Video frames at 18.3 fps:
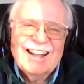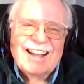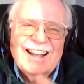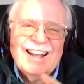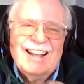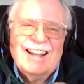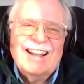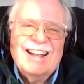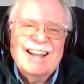
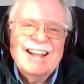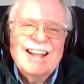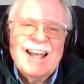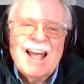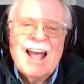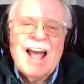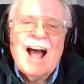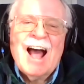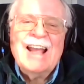I
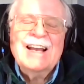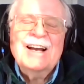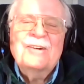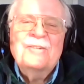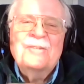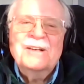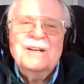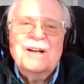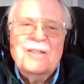
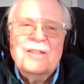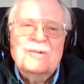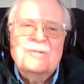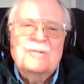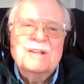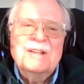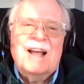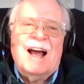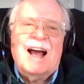got
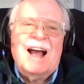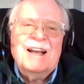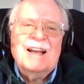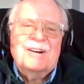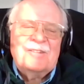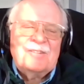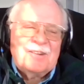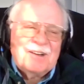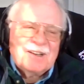one
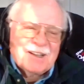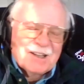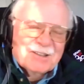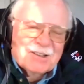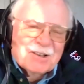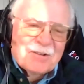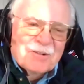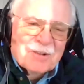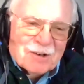
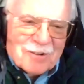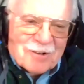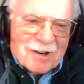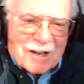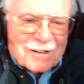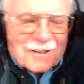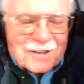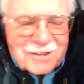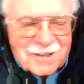that's going
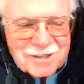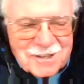around on